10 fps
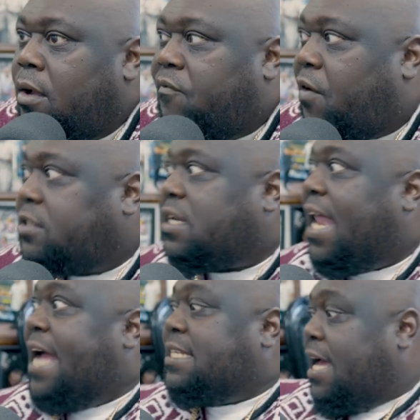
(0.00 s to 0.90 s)
I,
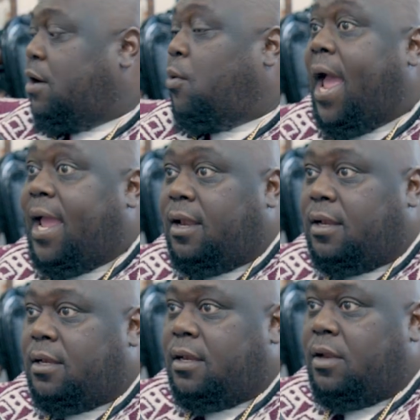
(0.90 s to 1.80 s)
First, I, I gotta
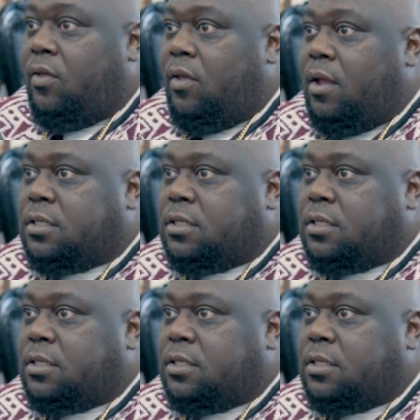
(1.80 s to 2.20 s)
wait. Yeah.